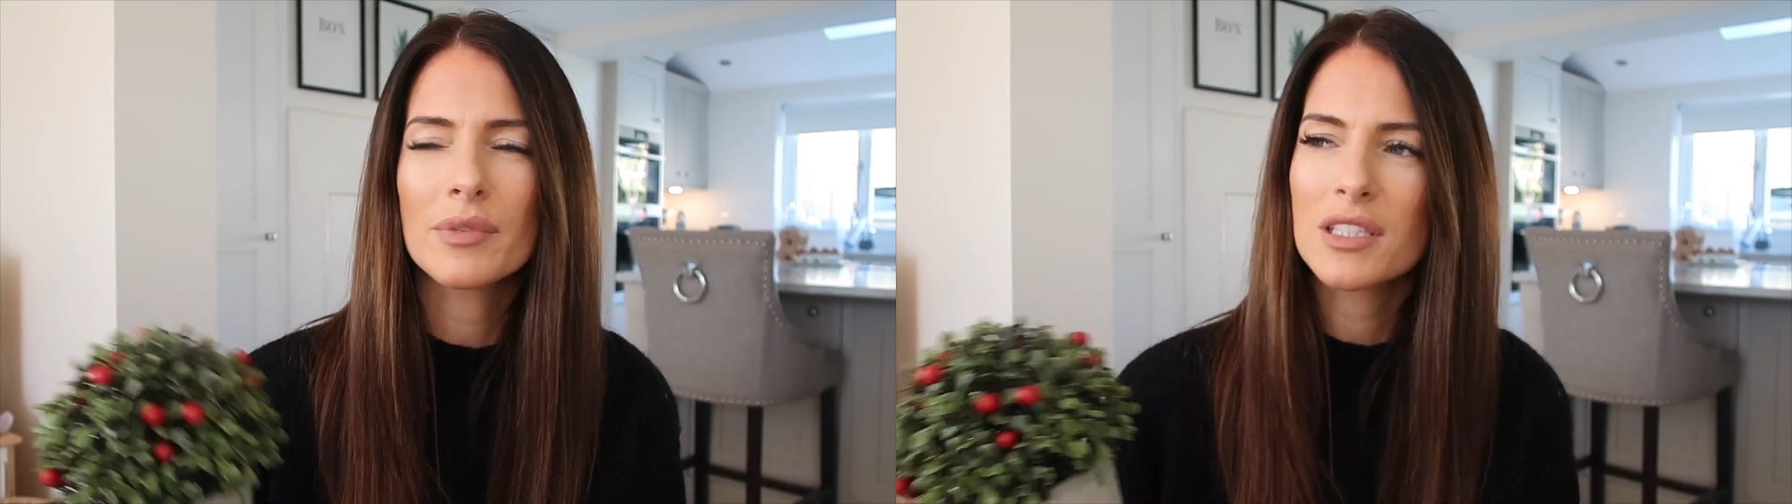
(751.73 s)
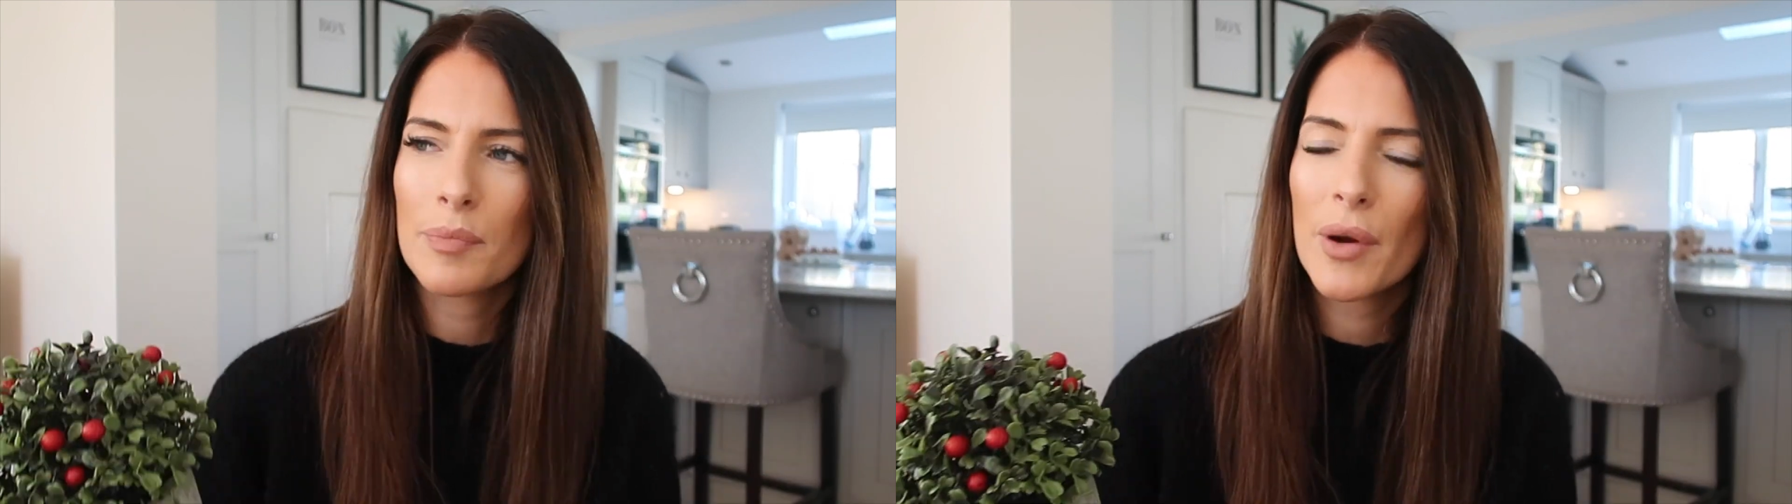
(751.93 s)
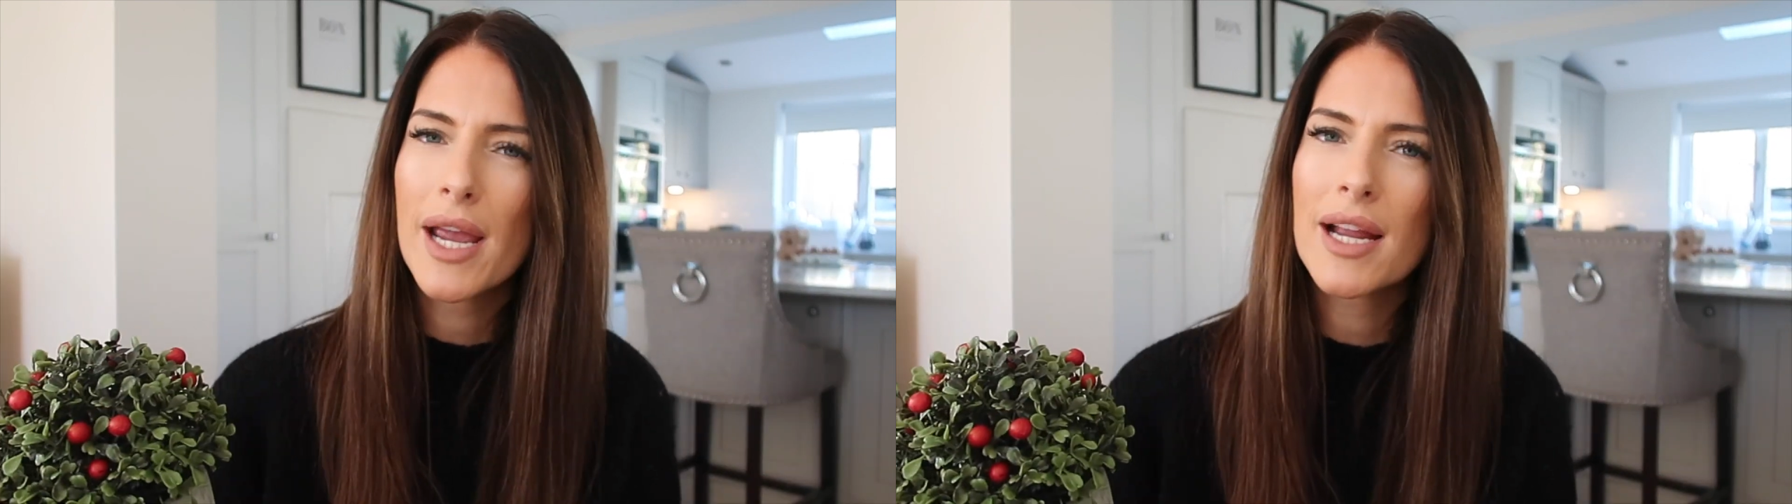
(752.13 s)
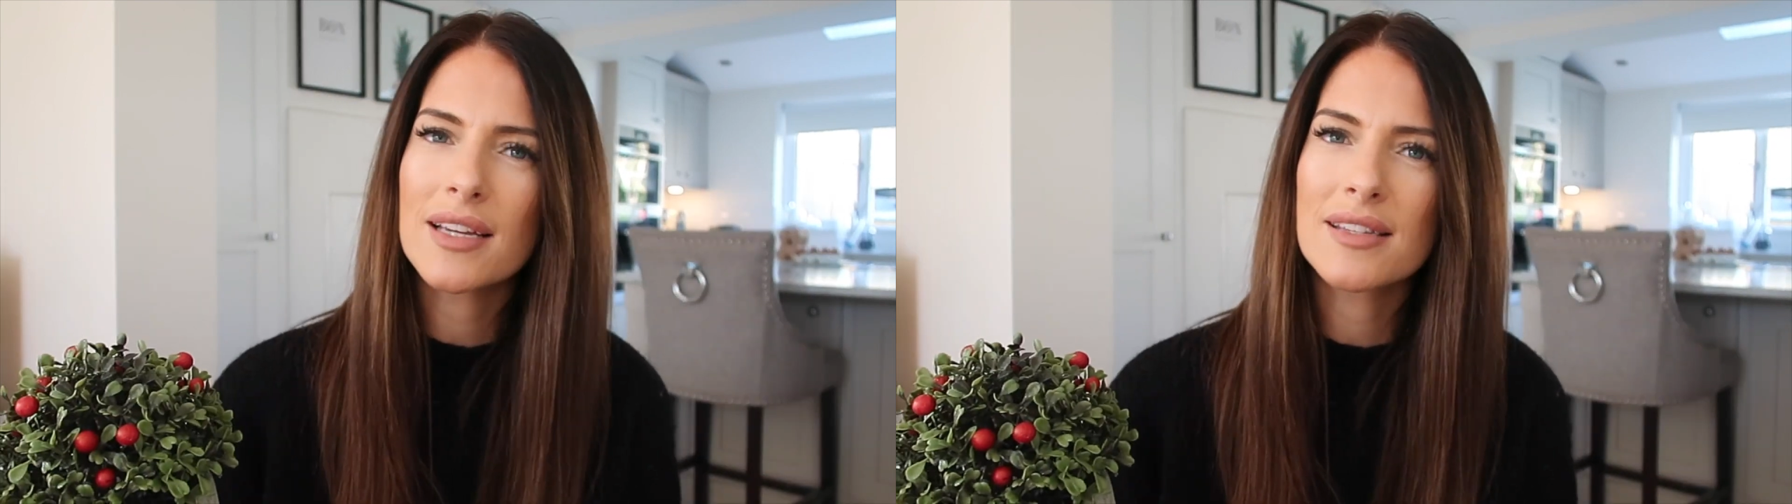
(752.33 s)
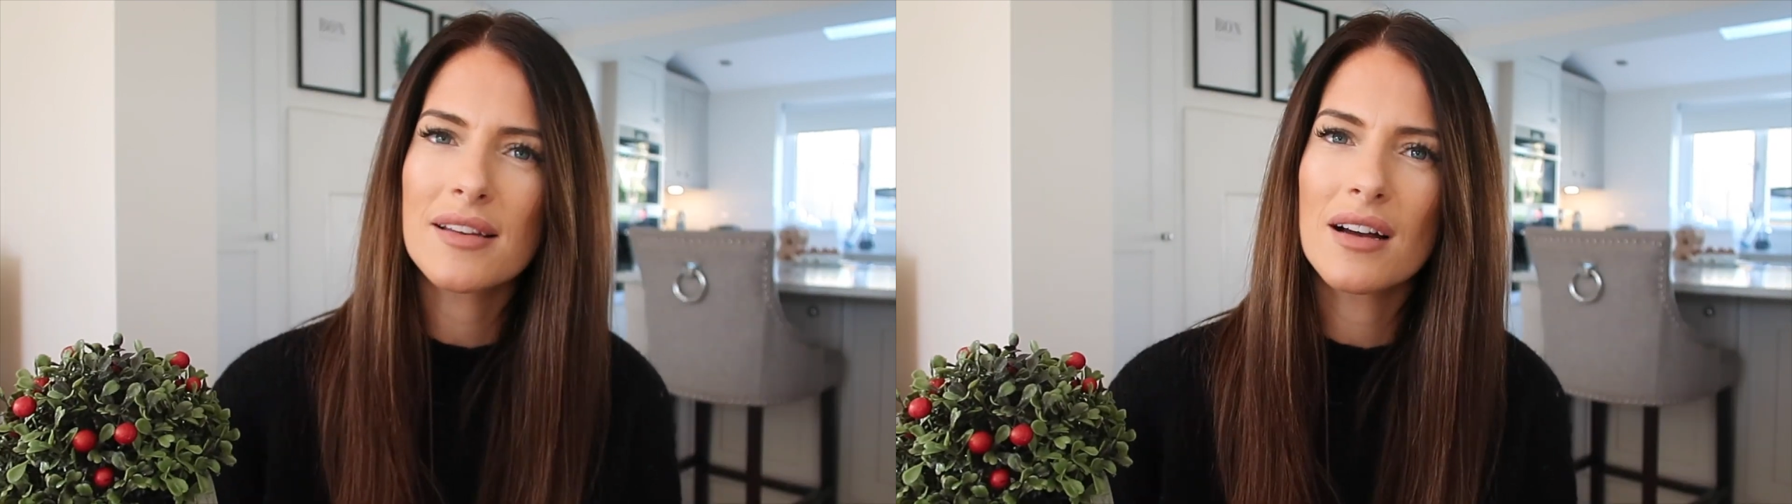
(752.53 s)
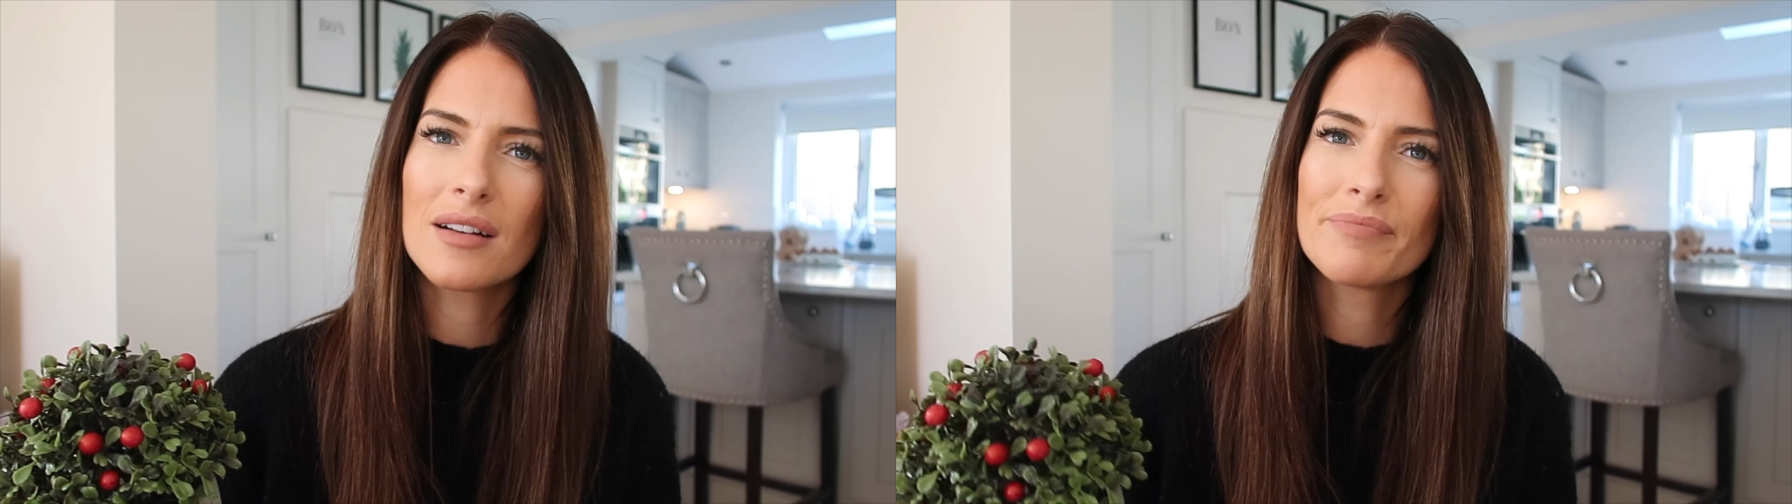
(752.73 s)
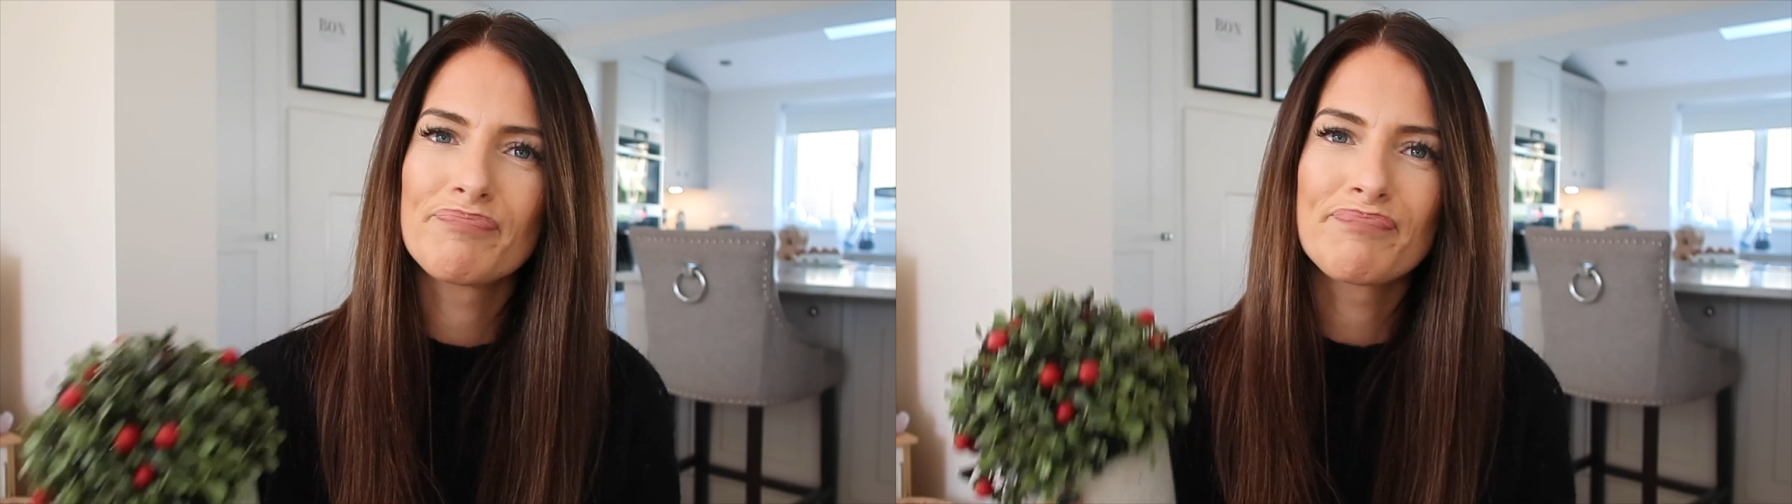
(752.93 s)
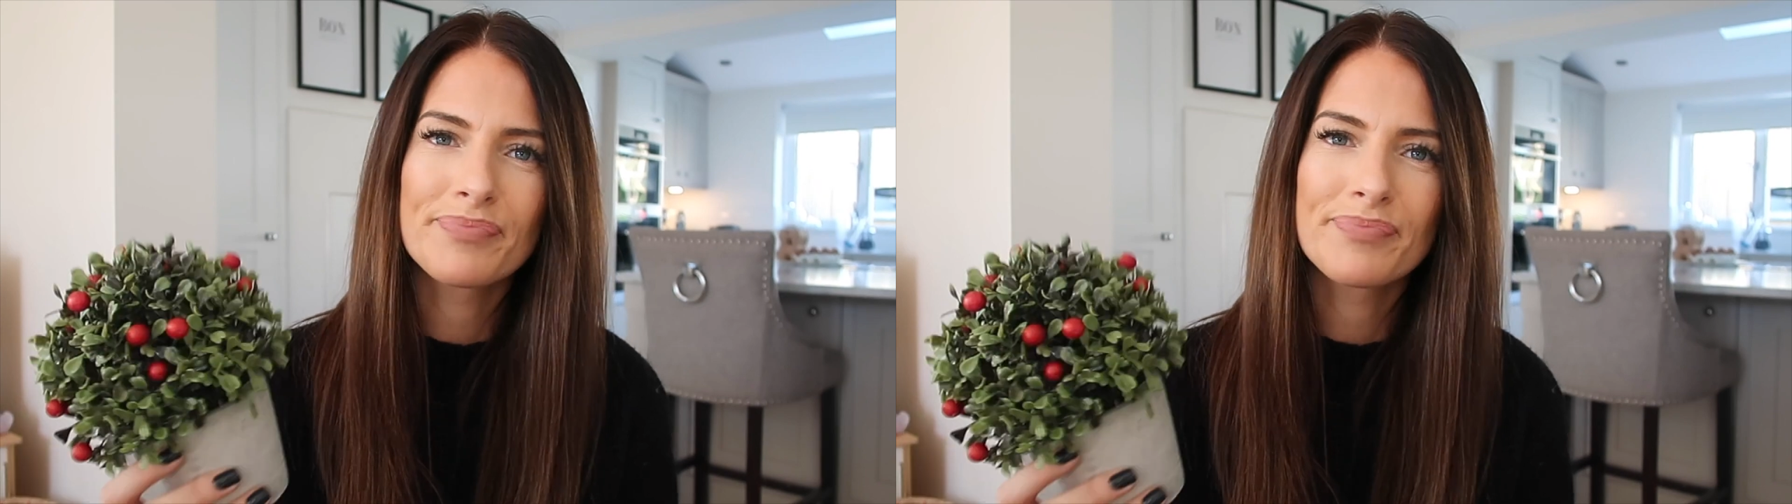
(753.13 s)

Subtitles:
the spray glitter.